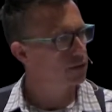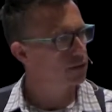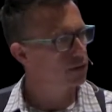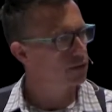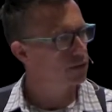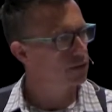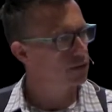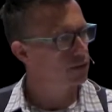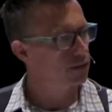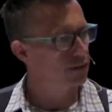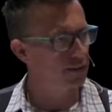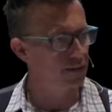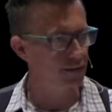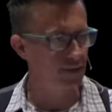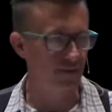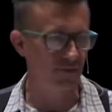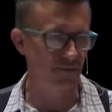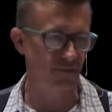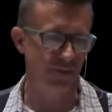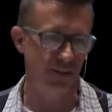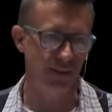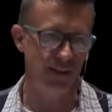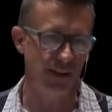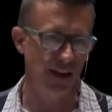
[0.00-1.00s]
I mean, just
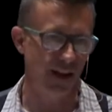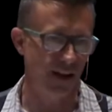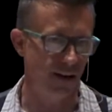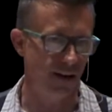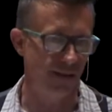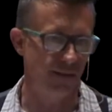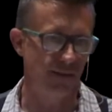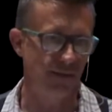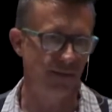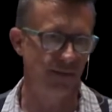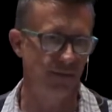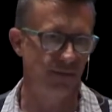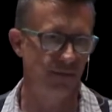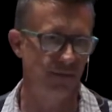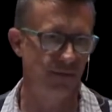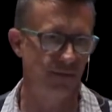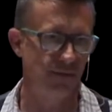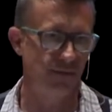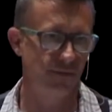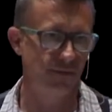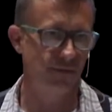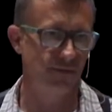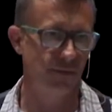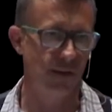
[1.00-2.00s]
forget it.
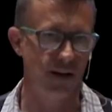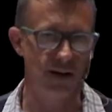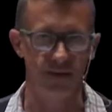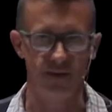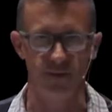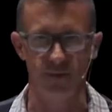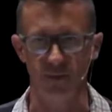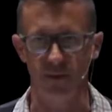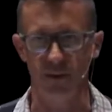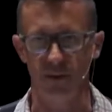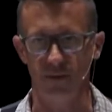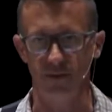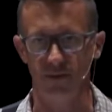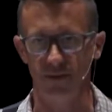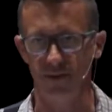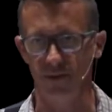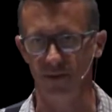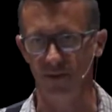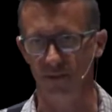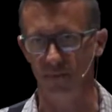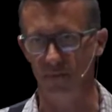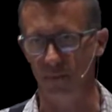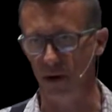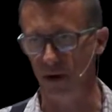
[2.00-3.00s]
Might as well. There's
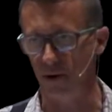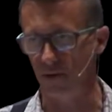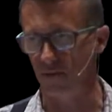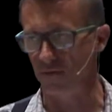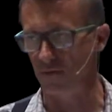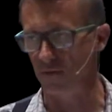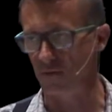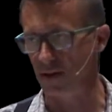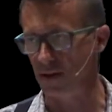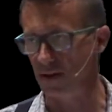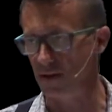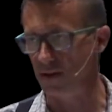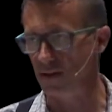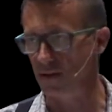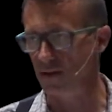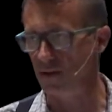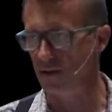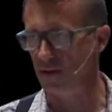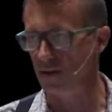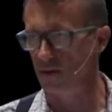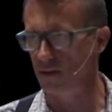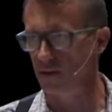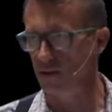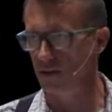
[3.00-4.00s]
nothing better for me to do.
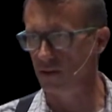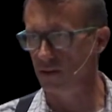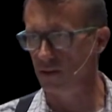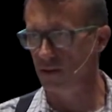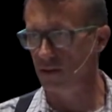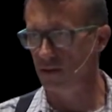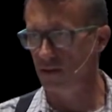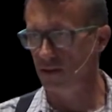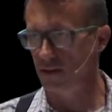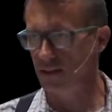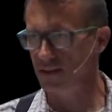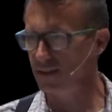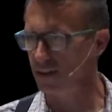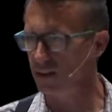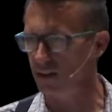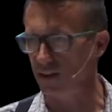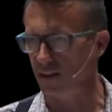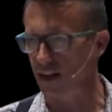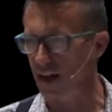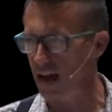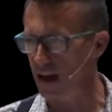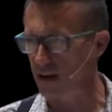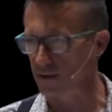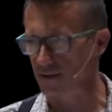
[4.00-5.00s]
That's a
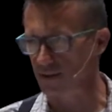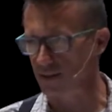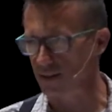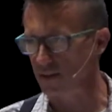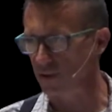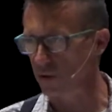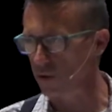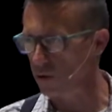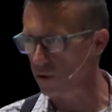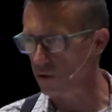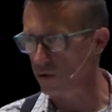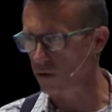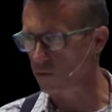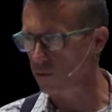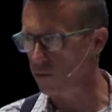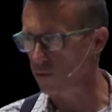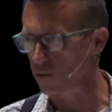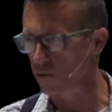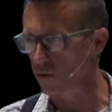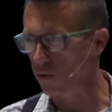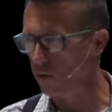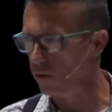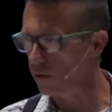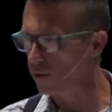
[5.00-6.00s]
lousy, horrible,
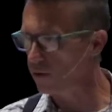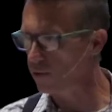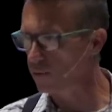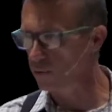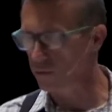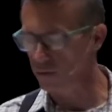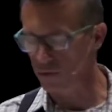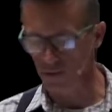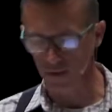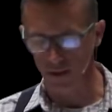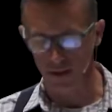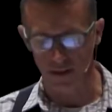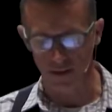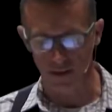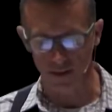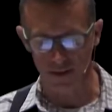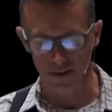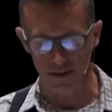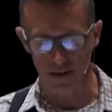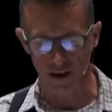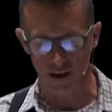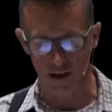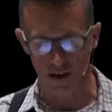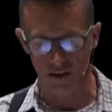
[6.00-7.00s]
horrible thing to
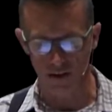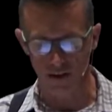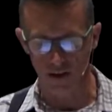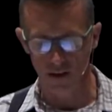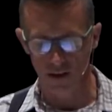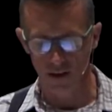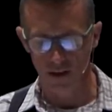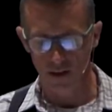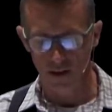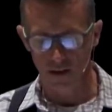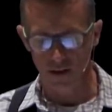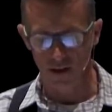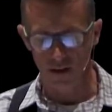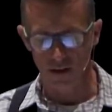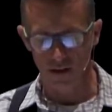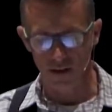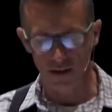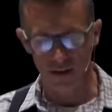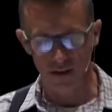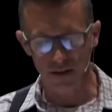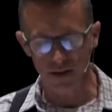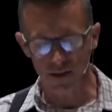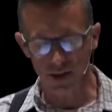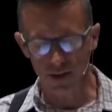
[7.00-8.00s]
say.
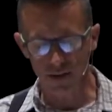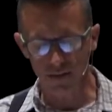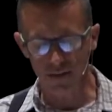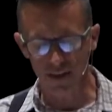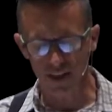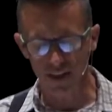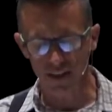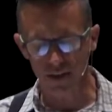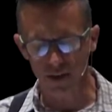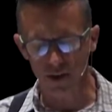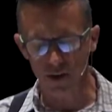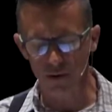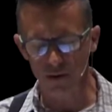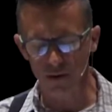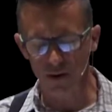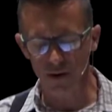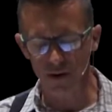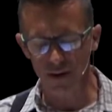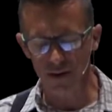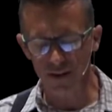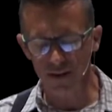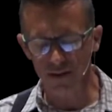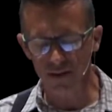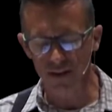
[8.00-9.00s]
He should have said, No, there
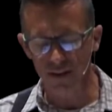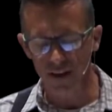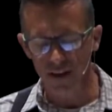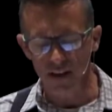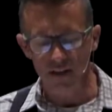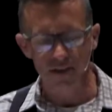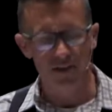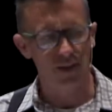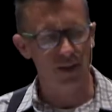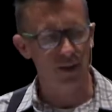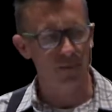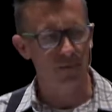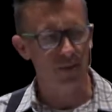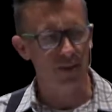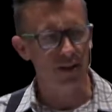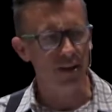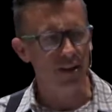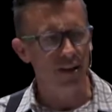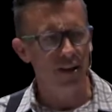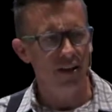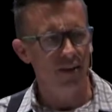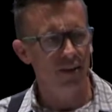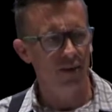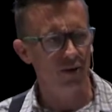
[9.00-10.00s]
is
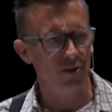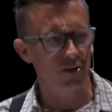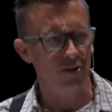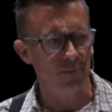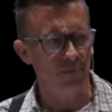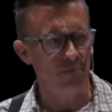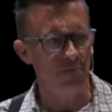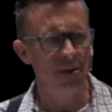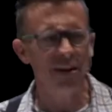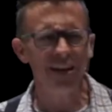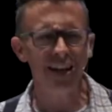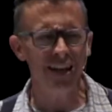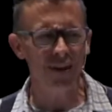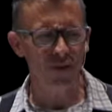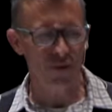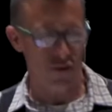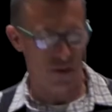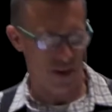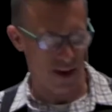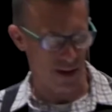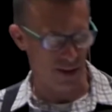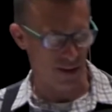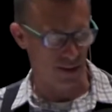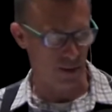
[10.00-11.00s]
something. There's many
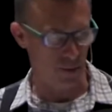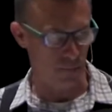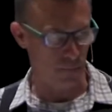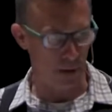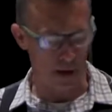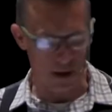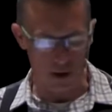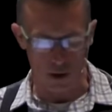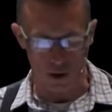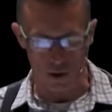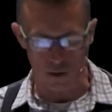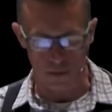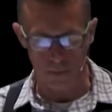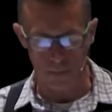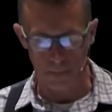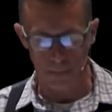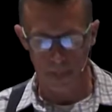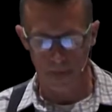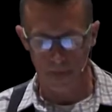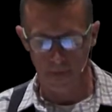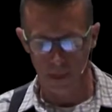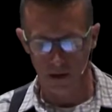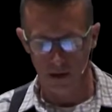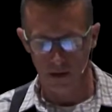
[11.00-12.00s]
things better
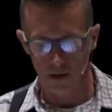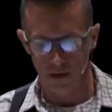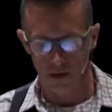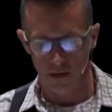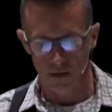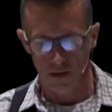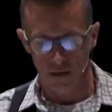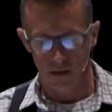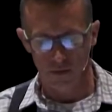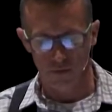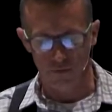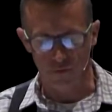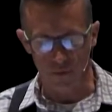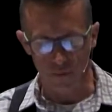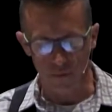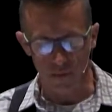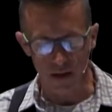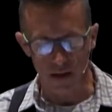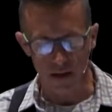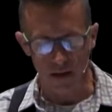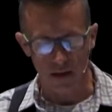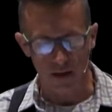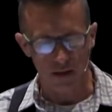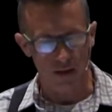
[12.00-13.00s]
for
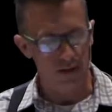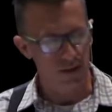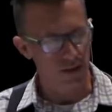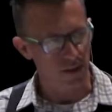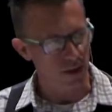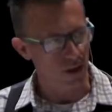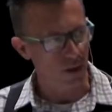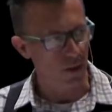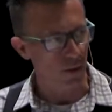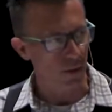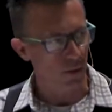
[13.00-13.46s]
me to do.